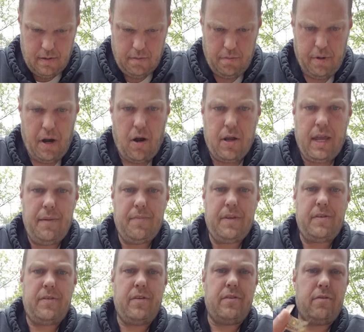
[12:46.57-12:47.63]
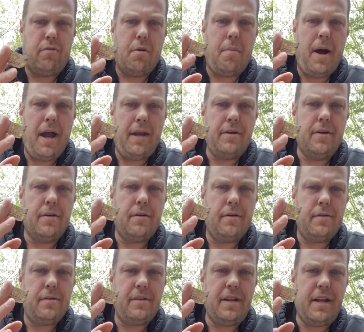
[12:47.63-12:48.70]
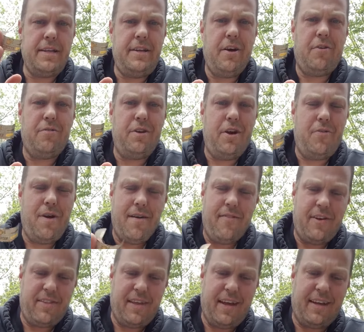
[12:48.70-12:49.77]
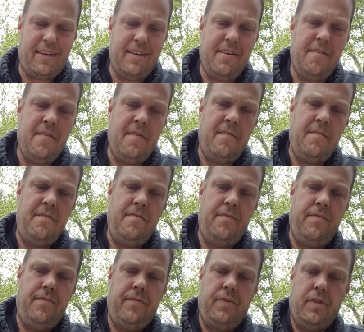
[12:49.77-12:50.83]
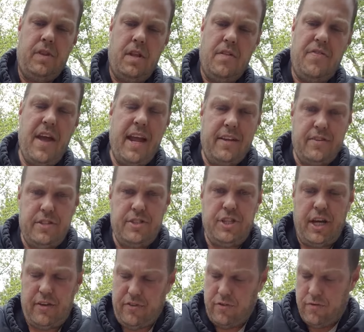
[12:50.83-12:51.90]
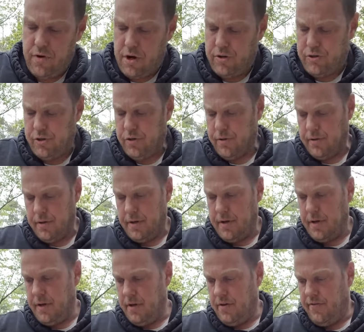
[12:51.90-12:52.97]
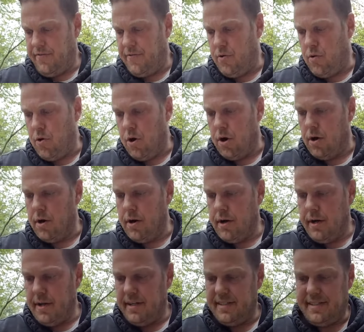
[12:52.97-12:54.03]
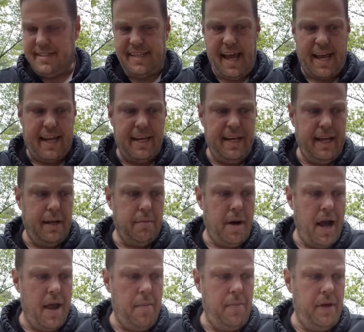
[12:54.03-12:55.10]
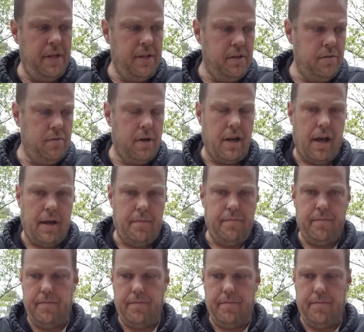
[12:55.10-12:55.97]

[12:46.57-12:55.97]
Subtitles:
But I'll keep this as a reminder that I don't know everything. Thanks to Jason Rozier for seconding my opinion when I